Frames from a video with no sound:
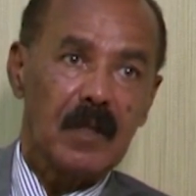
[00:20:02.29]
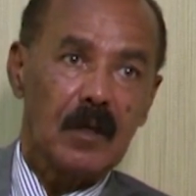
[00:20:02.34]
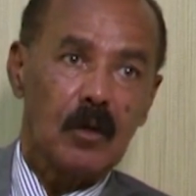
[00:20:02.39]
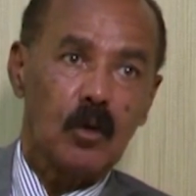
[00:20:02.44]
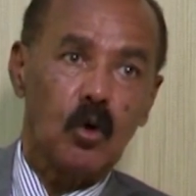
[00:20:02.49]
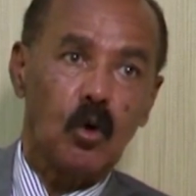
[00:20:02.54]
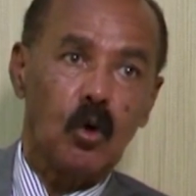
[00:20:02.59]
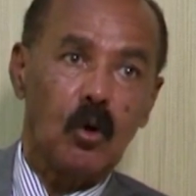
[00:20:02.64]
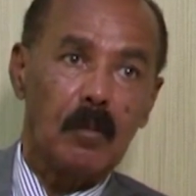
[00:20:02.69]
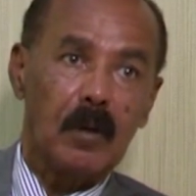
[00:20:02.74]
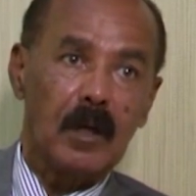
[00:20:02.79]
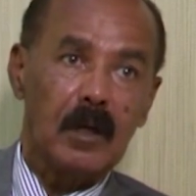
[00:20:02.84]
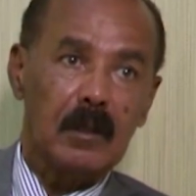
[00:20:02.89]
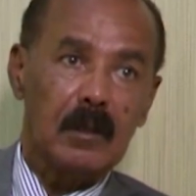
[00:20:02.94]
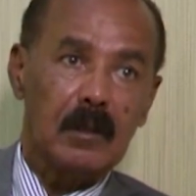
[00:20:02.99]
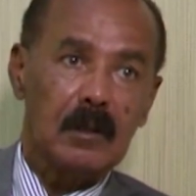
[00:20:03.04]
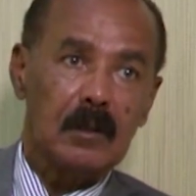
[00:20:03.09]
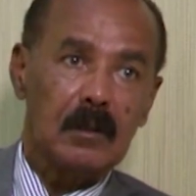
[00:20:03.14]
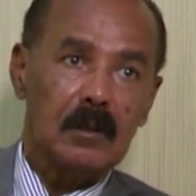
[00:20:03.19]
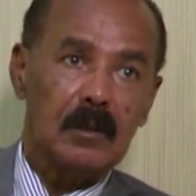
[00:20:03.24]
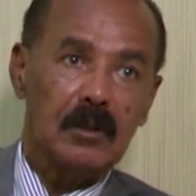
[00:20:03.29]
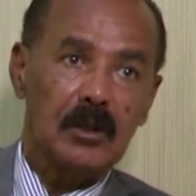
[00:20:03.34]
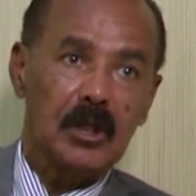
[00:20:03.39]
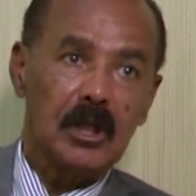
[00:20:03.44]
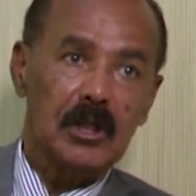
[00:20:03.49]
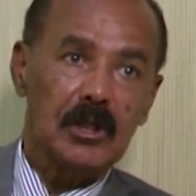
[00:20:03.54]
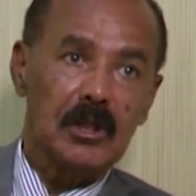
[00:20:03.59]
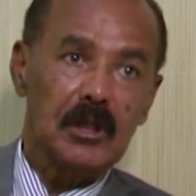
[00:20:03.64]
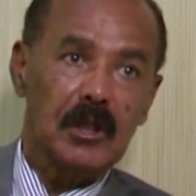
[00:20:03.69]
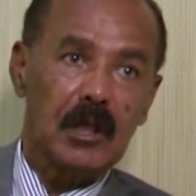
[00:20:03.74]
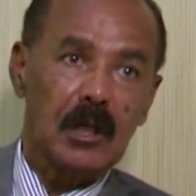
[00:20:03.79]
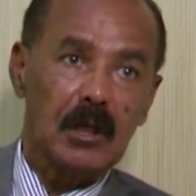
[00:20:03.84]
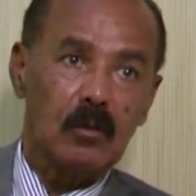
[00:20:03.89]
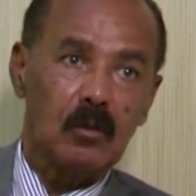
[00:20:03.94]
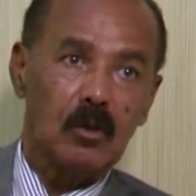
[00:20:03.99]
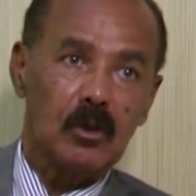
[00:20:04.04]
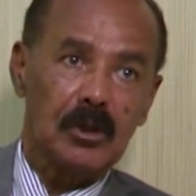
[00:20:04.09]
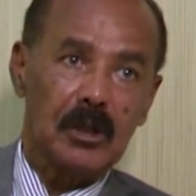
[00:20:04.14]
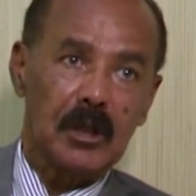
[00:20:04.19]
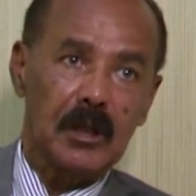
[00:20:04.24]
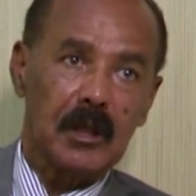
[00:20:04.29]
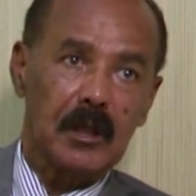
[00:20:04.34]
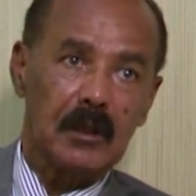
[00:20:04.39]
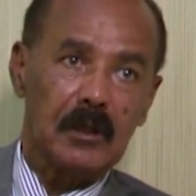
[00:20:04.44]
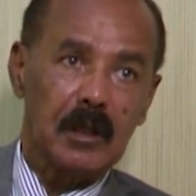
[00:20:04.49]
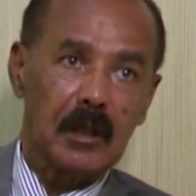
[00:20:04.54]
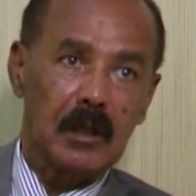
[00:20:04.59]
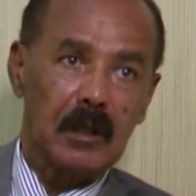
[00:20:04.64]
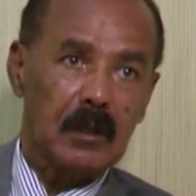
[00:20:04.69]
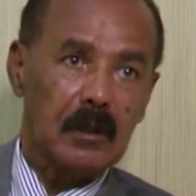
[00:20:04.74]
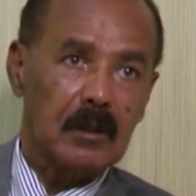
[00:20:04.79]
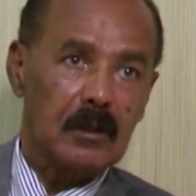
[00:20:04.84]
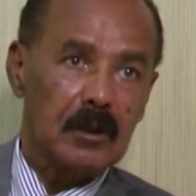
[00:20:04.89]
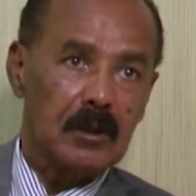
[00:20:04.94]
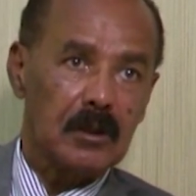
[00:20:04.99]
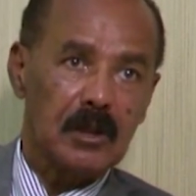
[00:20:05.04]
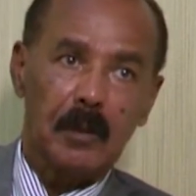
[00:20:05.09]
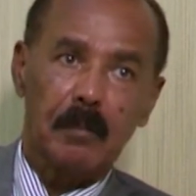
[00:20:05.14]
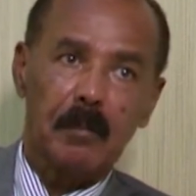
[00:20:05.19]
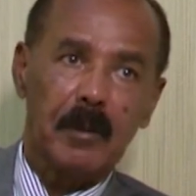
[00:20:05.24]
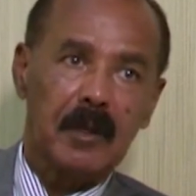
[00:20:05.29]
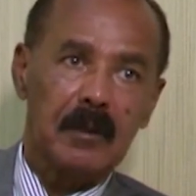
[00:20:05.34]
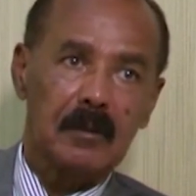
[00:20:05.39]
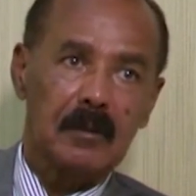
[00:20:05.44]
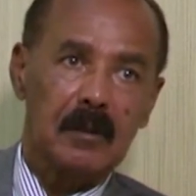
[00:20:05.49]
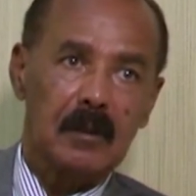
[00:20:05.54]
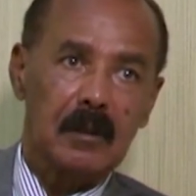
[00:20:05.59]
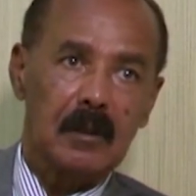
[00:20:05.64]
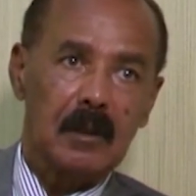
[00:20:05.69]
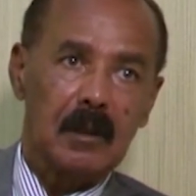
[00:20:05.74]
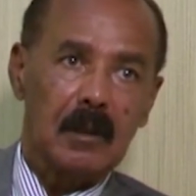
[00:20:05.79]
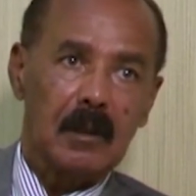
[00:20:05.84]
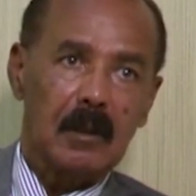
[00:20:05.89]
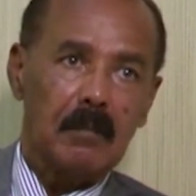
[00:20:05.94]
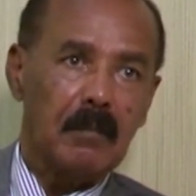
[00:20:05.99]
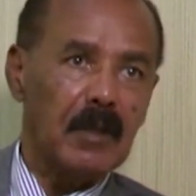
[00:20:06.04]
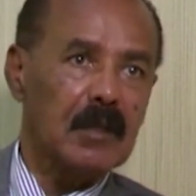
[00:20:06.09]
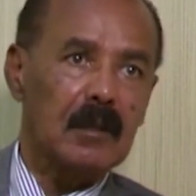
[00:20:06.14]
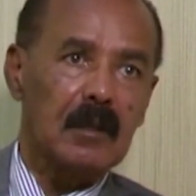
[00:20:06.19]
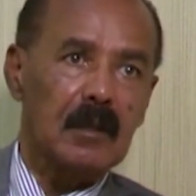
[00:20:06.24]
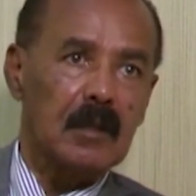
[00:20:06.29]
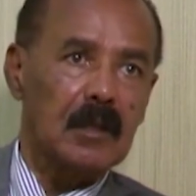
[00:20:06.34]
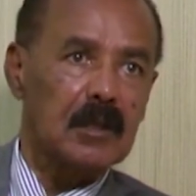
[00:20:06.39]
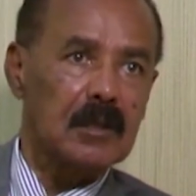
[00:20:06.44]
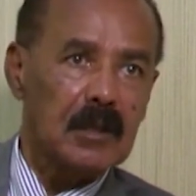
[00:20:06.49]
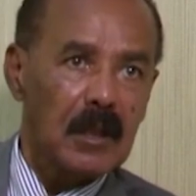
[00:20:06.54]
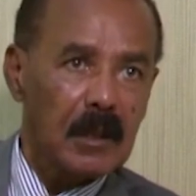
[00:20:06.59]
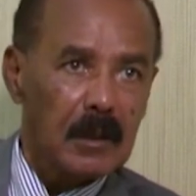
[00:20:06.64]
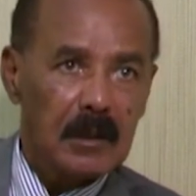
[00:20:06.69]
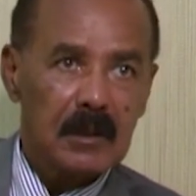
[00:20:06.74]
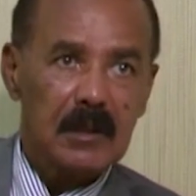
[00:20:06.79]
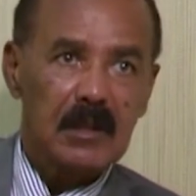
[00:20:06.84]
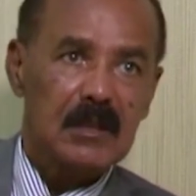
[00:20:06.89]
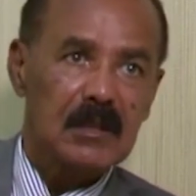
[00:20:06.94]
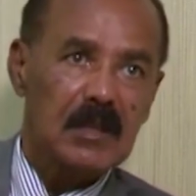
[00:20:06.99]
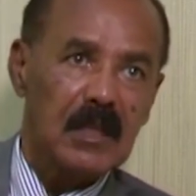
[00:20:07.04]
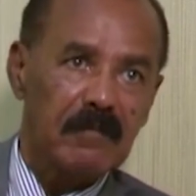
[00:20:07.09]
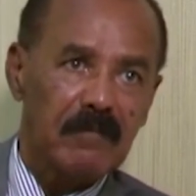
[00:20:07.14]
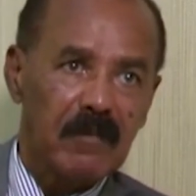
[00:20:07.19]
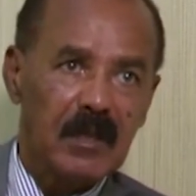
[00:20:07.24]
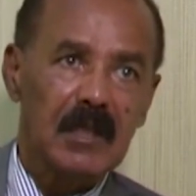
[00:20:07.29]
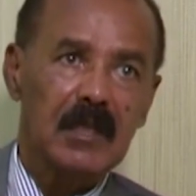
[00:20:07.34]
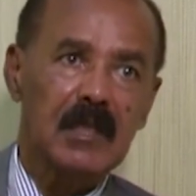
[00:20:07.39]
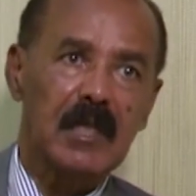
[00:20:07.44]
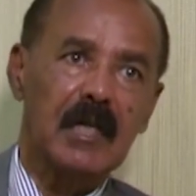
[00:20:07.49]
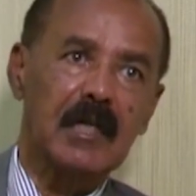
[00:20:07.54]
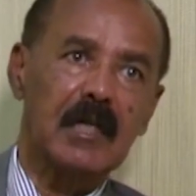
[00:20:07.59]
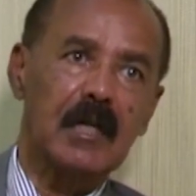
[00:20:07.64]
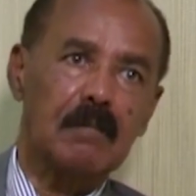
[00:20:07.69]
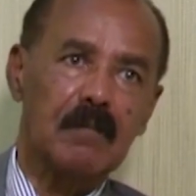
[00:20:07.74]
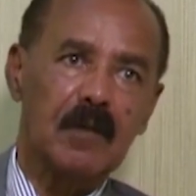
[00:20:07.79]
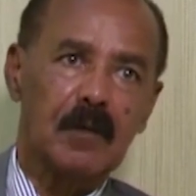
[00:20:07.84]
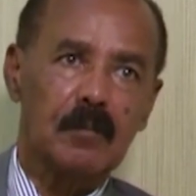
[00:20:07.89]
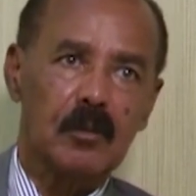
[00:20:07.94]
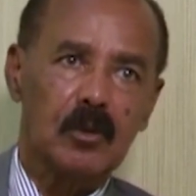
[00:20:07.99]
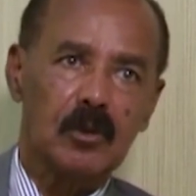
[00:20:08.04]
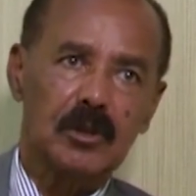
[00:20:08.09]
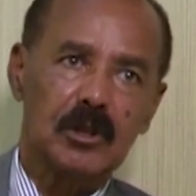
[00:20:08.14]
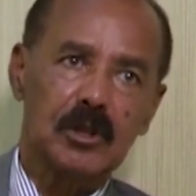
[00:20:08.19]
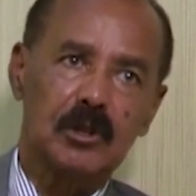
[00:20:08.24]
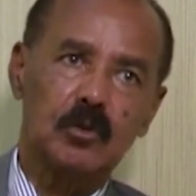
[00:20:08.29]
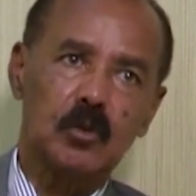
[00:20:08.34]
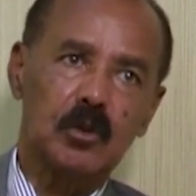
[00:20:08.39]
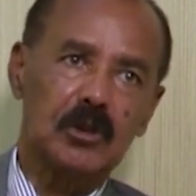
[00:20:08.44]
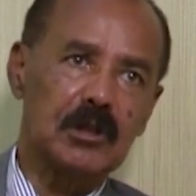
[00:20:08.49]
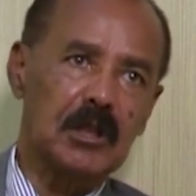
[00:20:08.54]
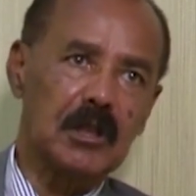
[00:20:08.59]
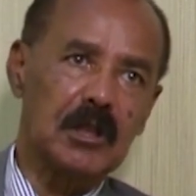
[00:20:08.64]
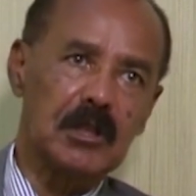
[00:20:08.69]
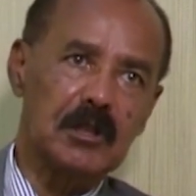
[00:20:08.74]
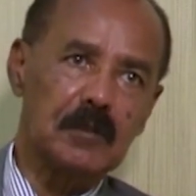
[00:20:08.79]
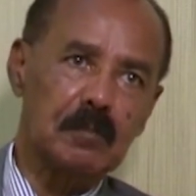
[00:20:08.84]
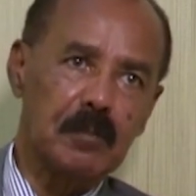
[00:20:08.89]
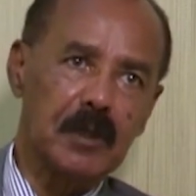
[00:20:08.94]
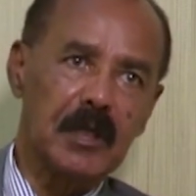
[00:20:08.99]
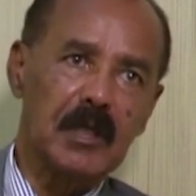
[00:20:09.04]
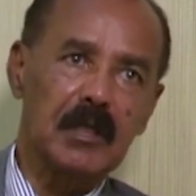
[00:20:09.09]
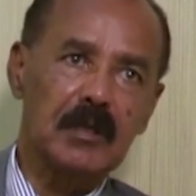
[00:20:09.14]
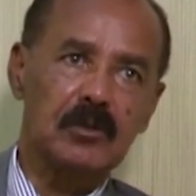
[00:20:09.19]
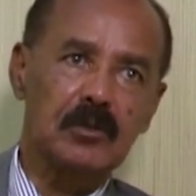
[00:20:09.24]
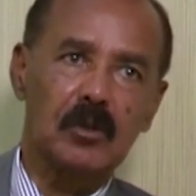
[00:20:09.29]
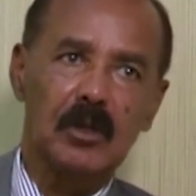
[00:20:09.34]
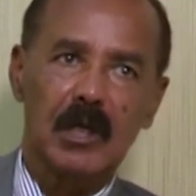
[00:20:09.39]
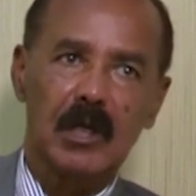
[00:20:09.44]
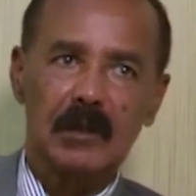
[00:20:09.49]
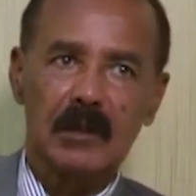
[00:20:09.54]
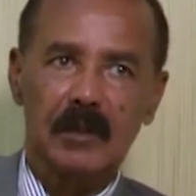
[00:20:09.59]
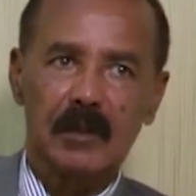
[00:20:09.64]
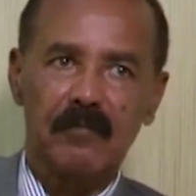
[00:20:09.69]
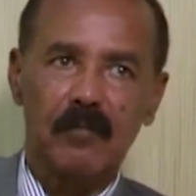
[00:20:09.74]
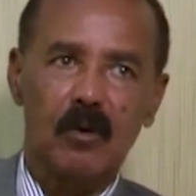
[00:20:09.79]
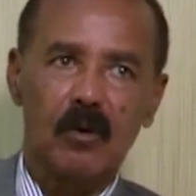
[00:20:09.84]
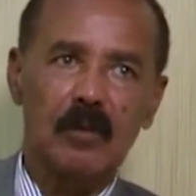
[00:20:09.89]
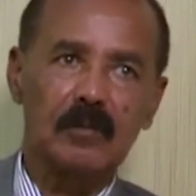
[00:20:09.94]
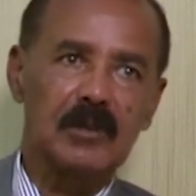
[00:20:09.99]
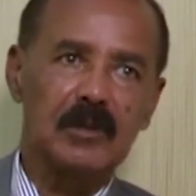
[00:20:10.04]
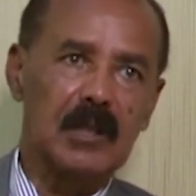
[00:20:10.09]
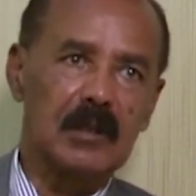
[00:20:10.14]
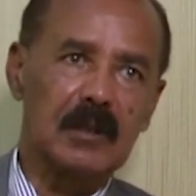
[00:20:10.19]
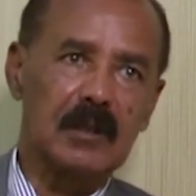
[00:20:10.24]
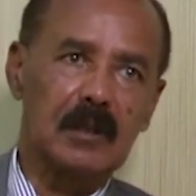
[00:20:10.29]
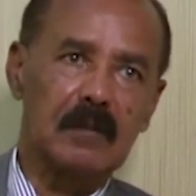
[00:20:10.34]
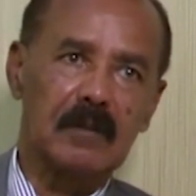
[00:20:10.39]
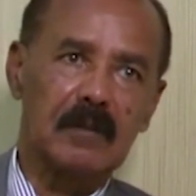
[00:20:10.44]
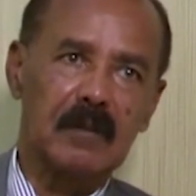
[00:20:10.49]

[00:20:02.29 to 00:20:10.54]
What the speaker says: Global, regional, continental, depends. But it's a very dynamic process, whether it's BRICS or other forms, other